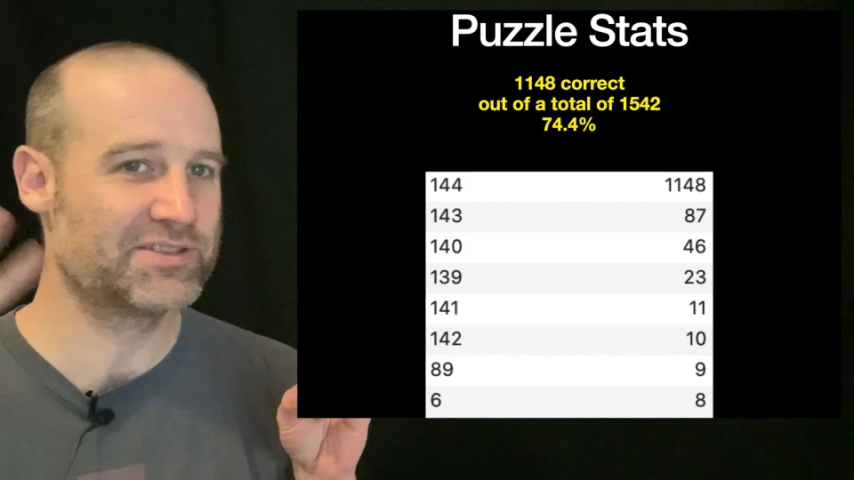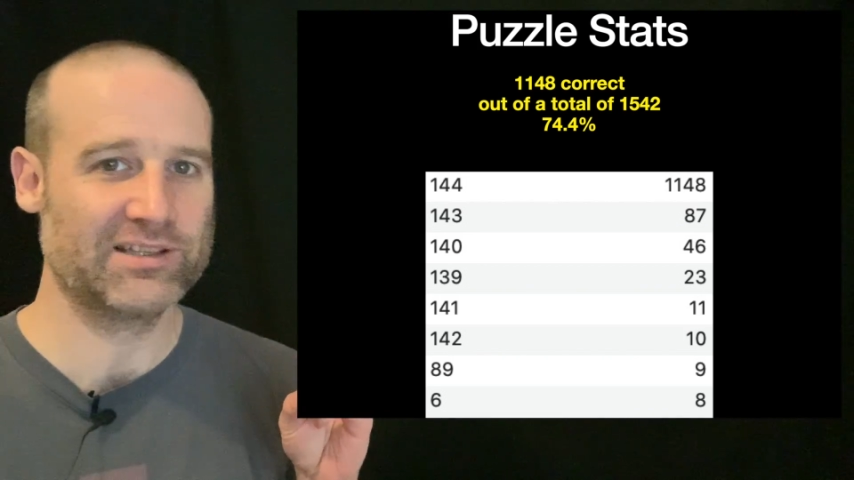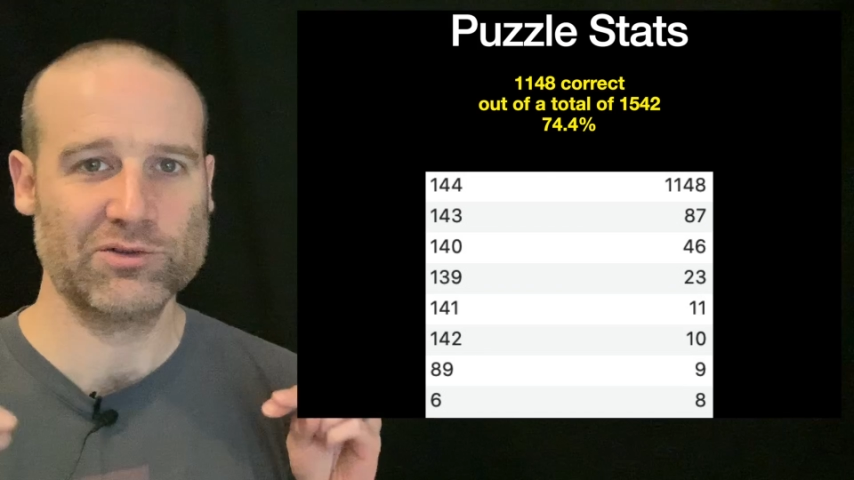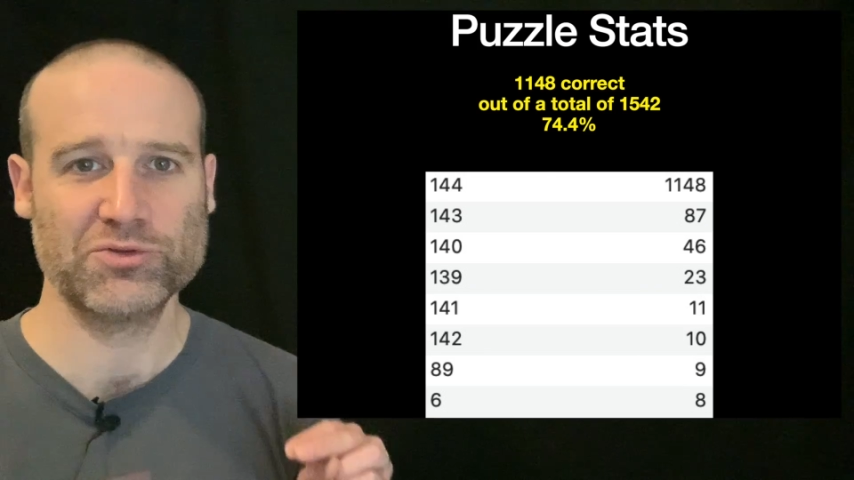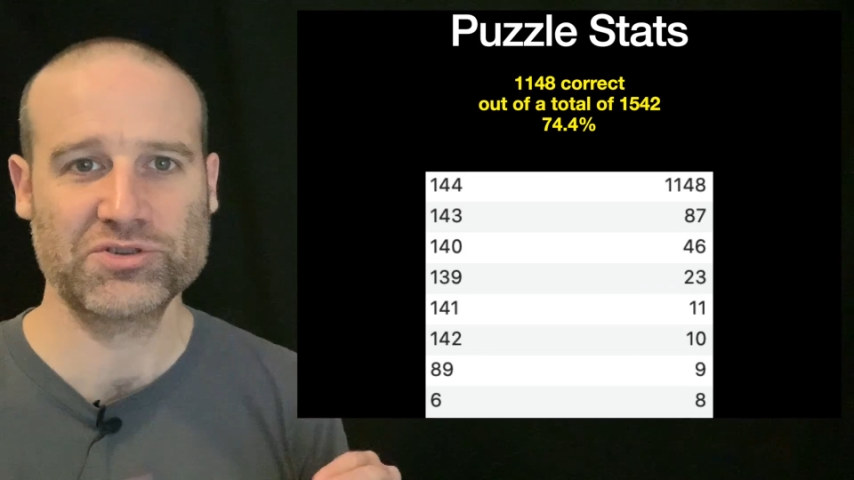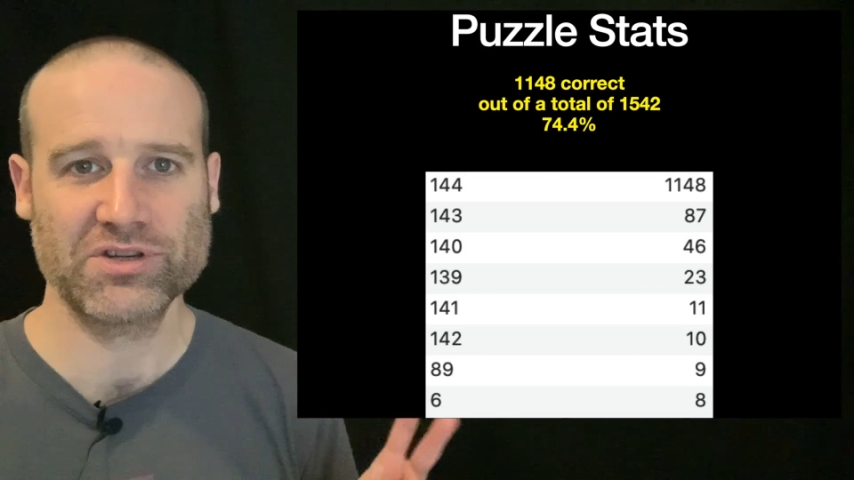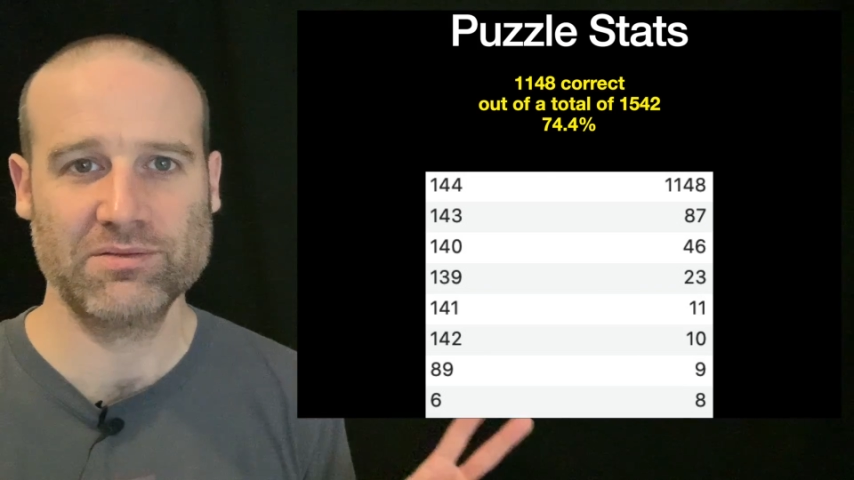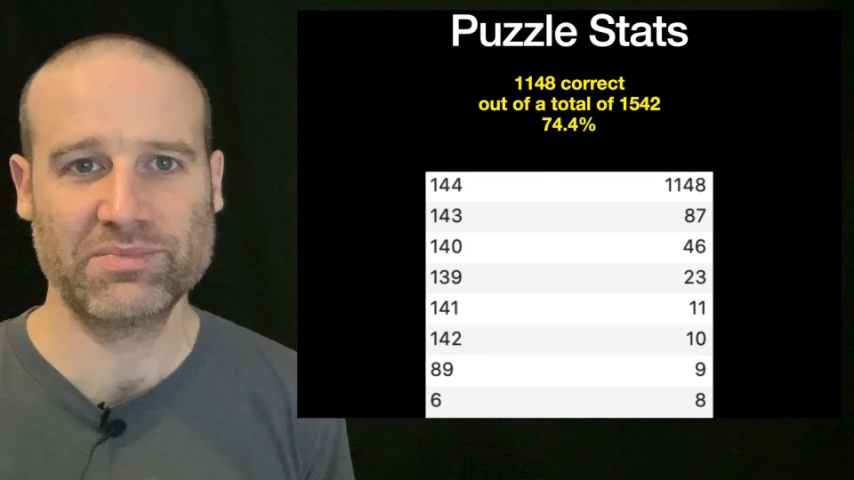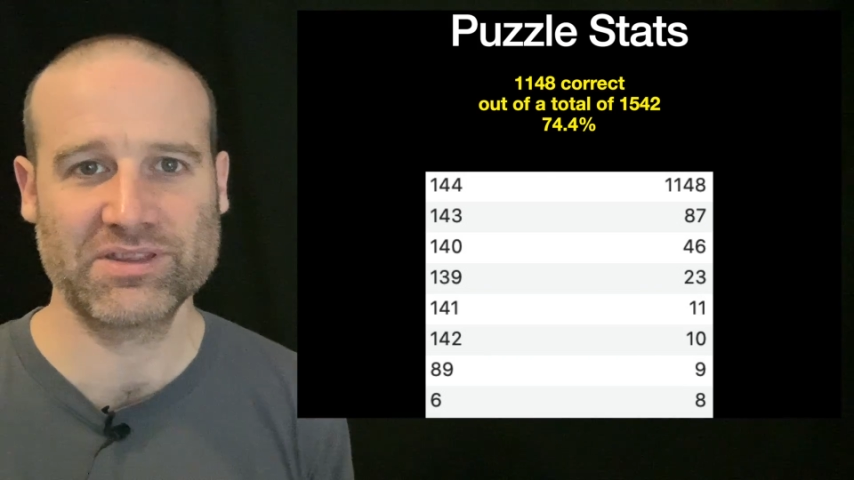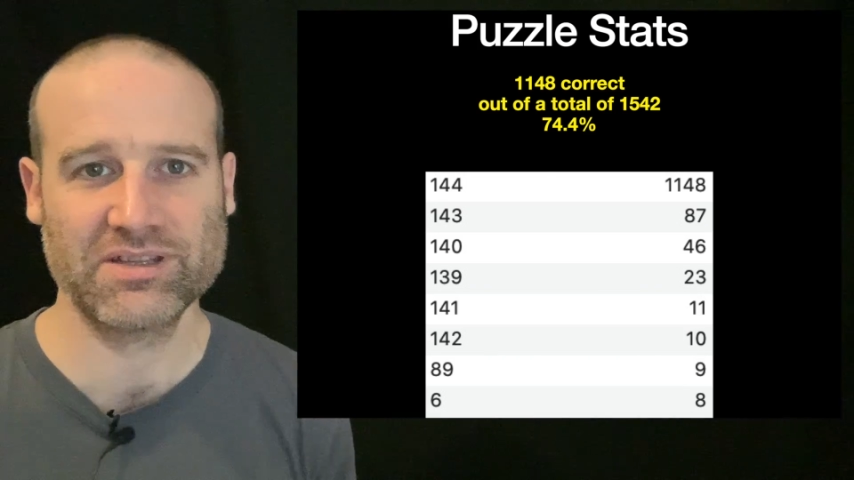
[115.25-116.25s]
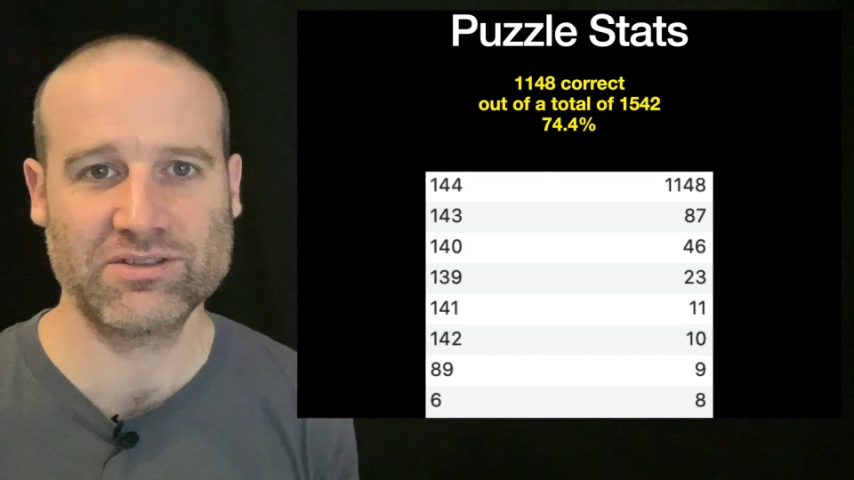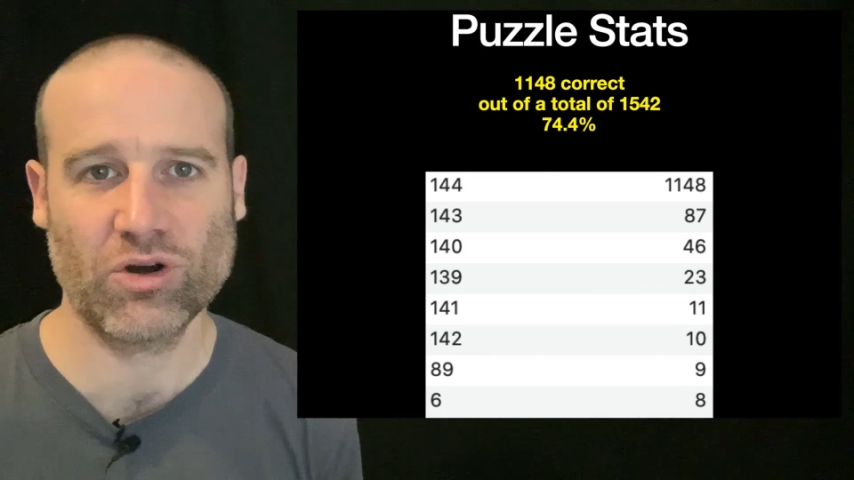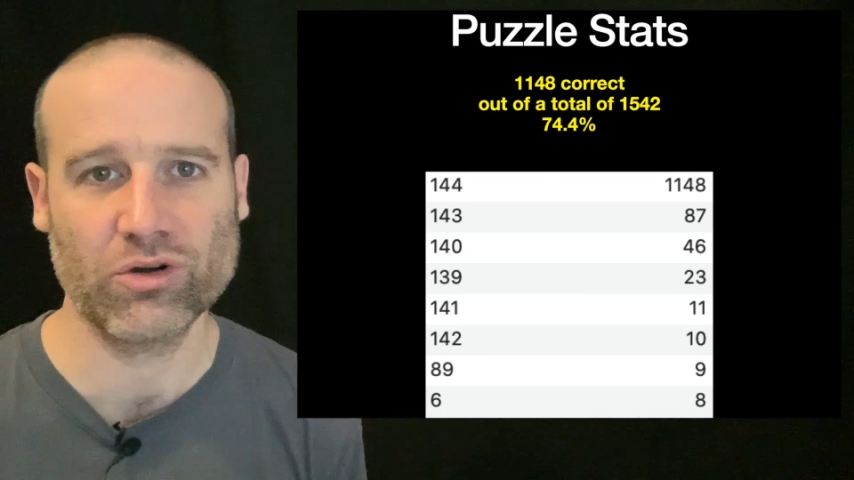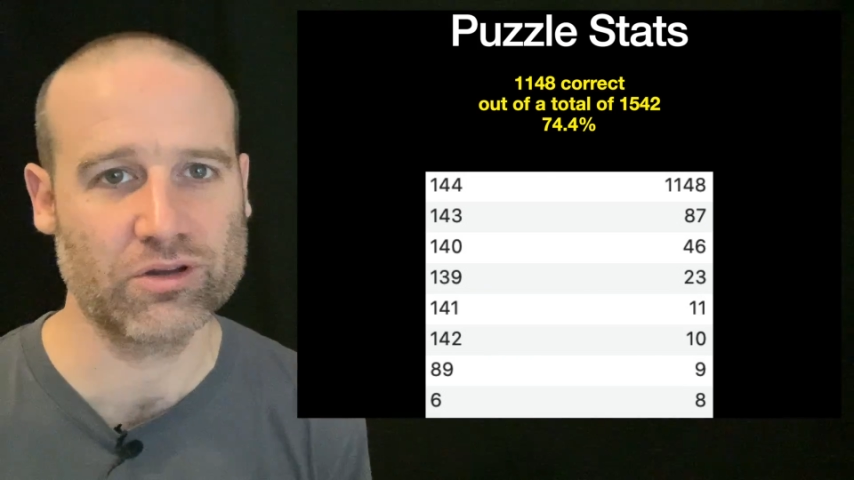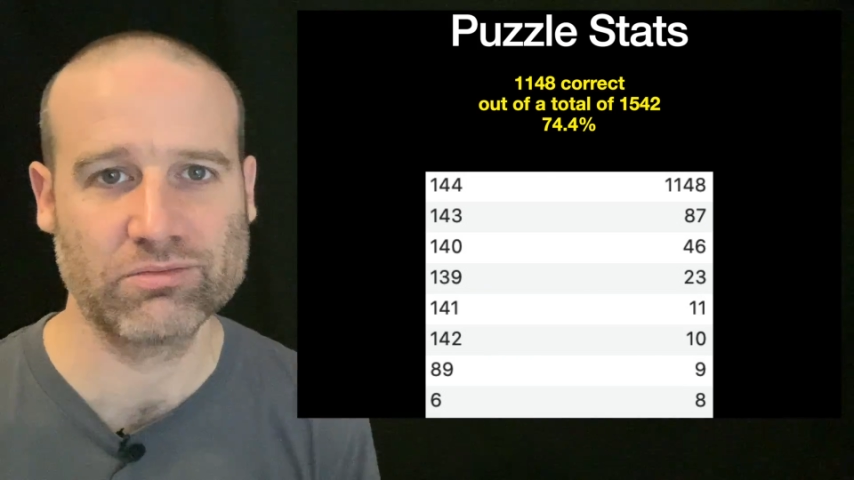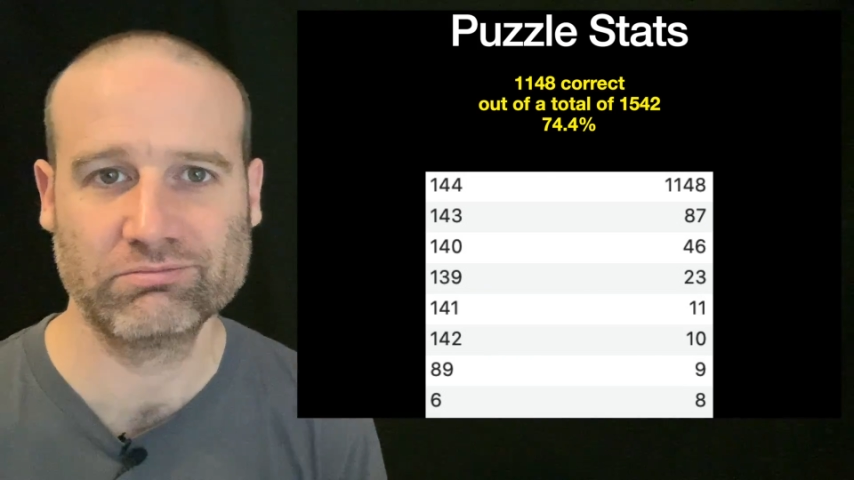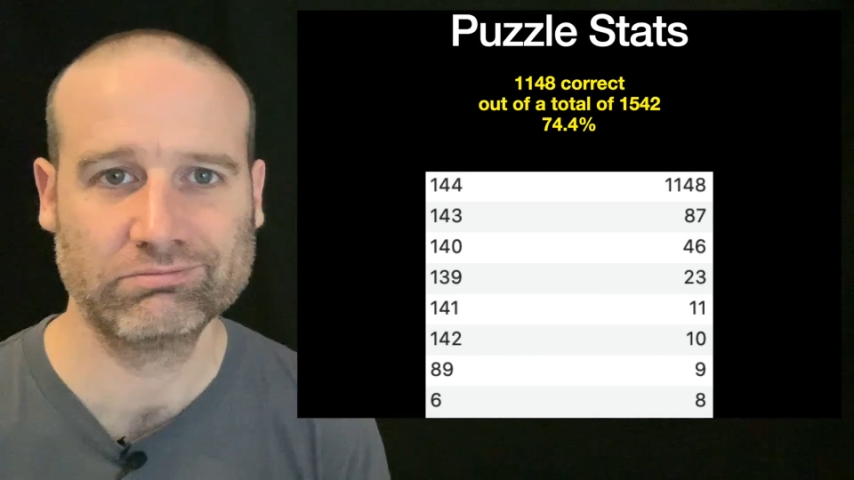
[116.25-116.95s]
solution, but the dog